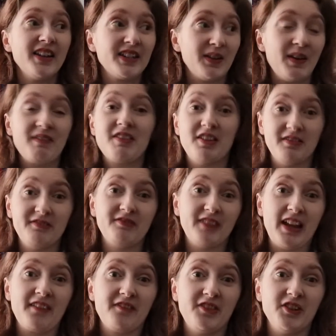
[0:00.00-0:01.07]
So I've got
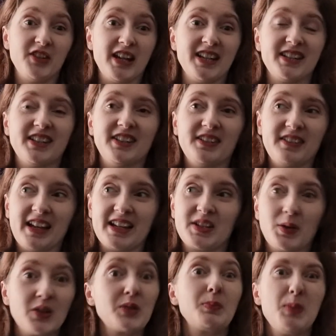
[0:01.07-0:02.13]
like 4 days to do that,
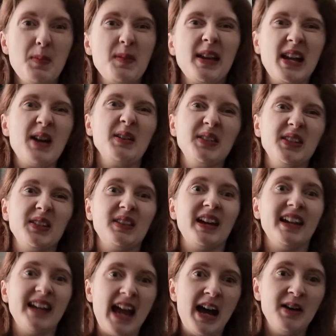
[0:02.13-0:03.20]
so I should probably go and do
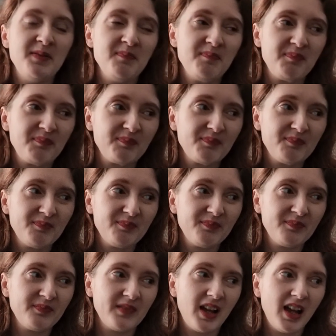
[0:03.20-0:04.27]
that now.
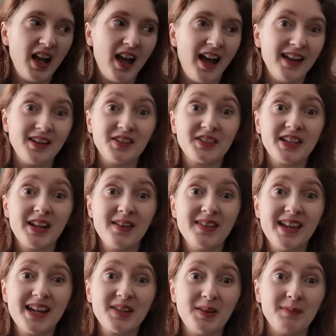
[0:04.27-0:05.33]
And I'll see you in
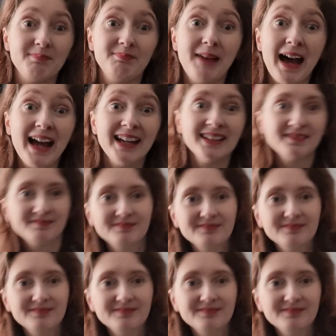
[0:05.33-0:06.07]
the next one. Bye!